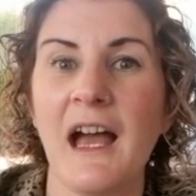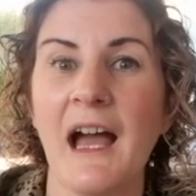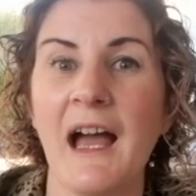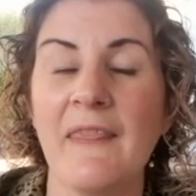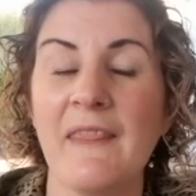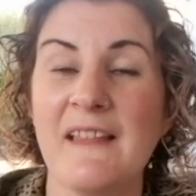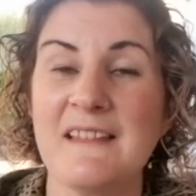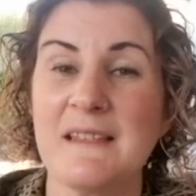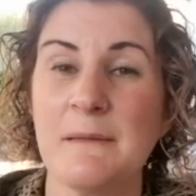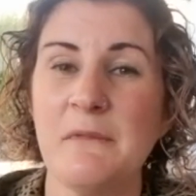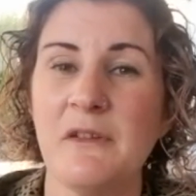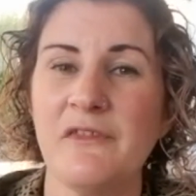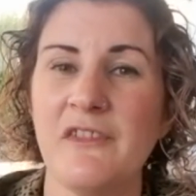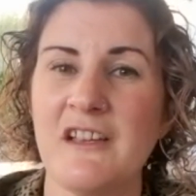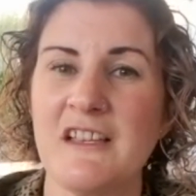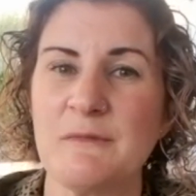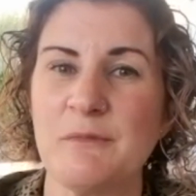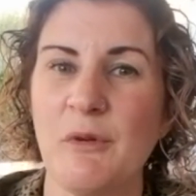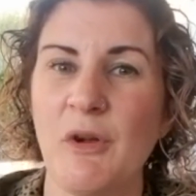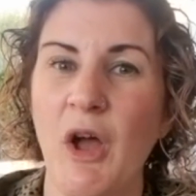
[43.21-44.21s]
and then some of
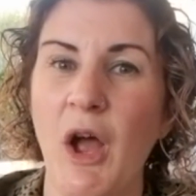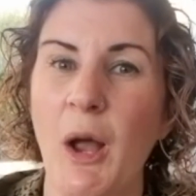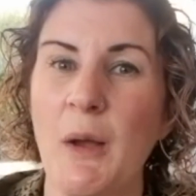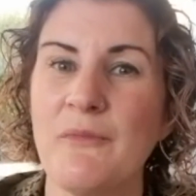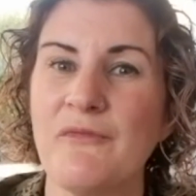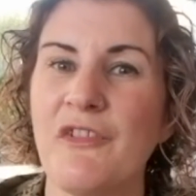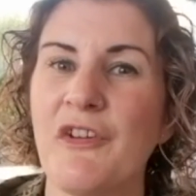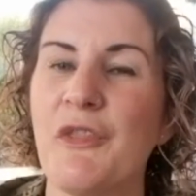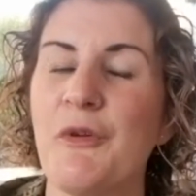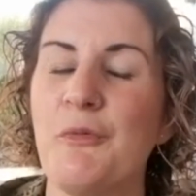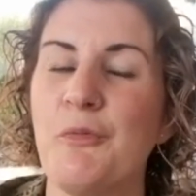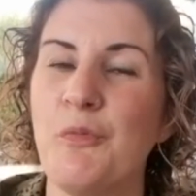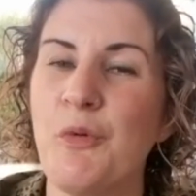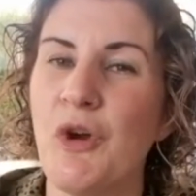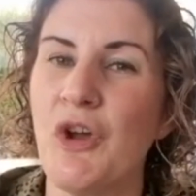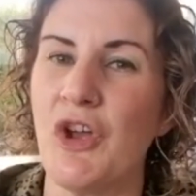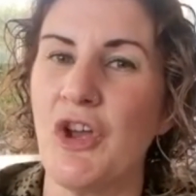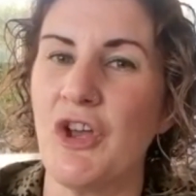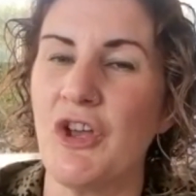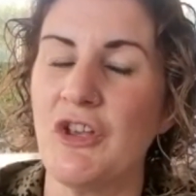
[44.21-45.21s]
us will hope for the
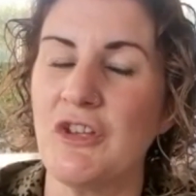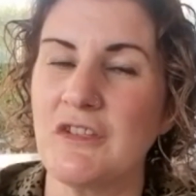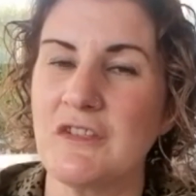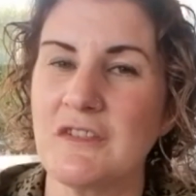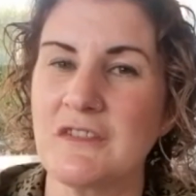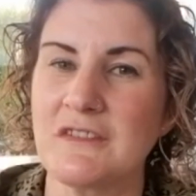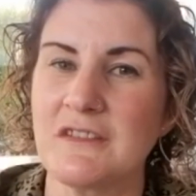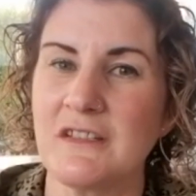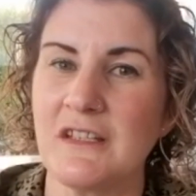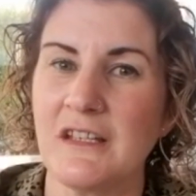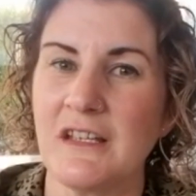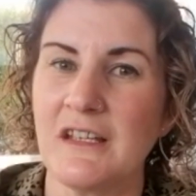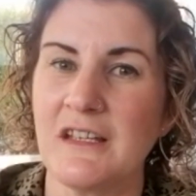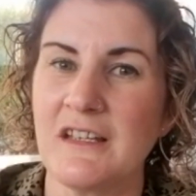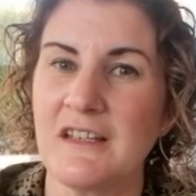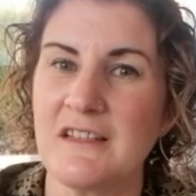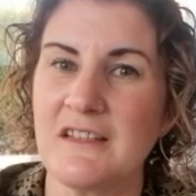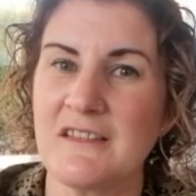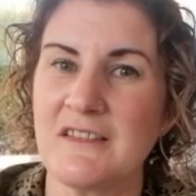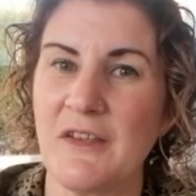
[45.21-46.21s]
worst
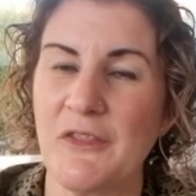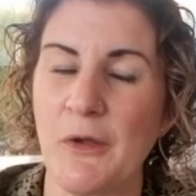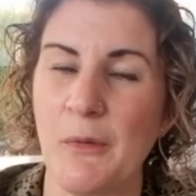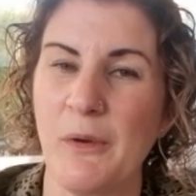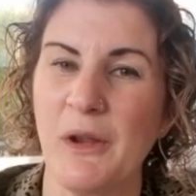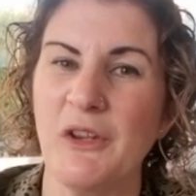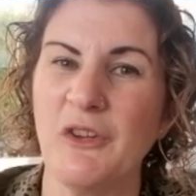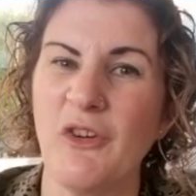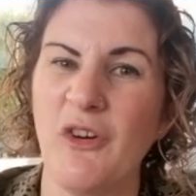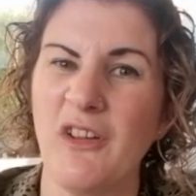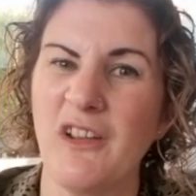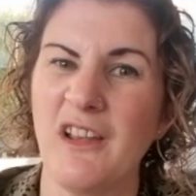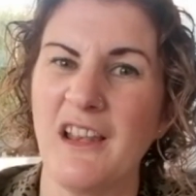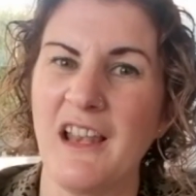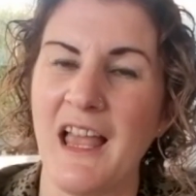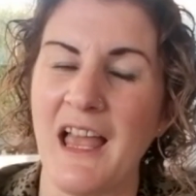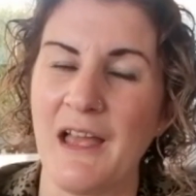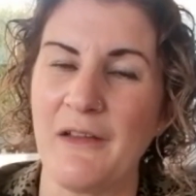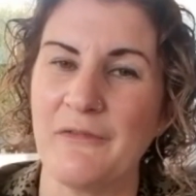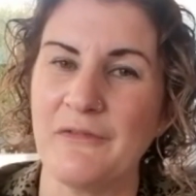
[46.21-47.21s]
so that we're not
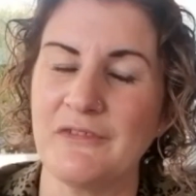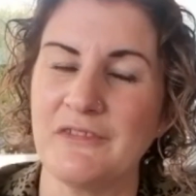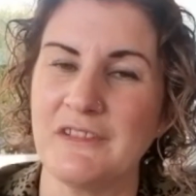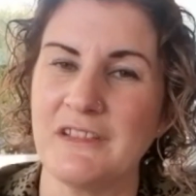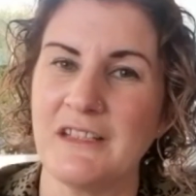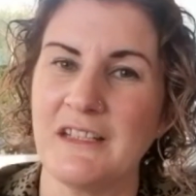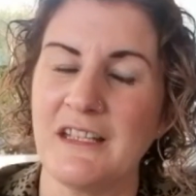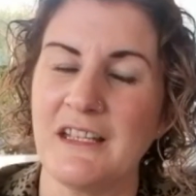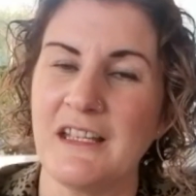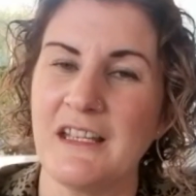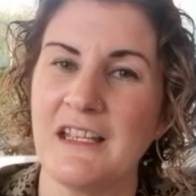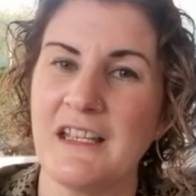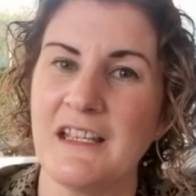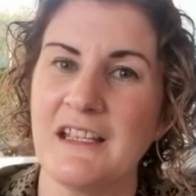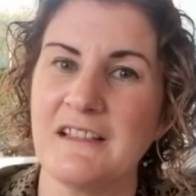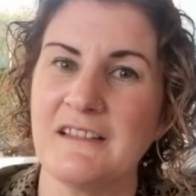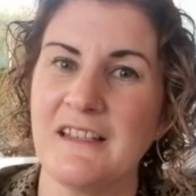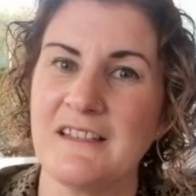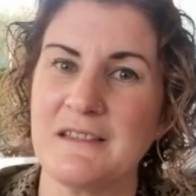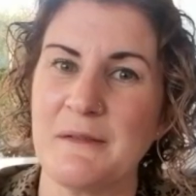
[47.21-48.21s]
left
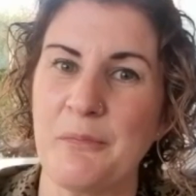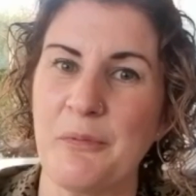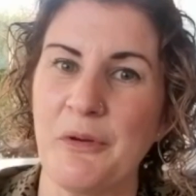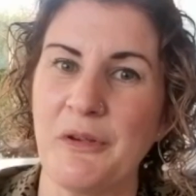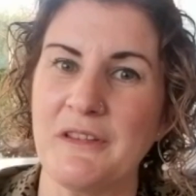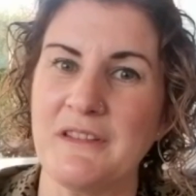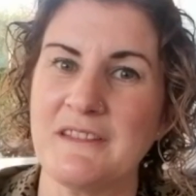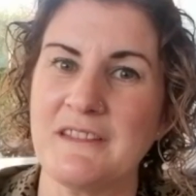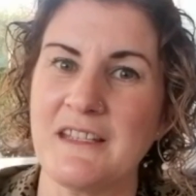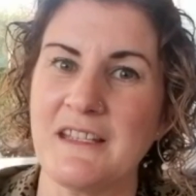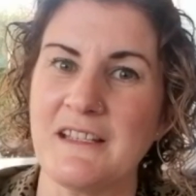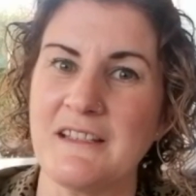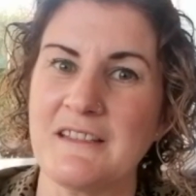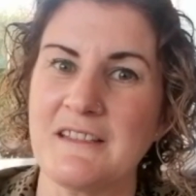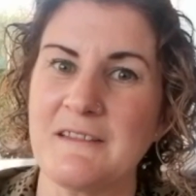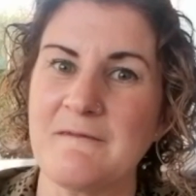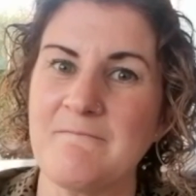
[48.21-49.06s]
disappointed.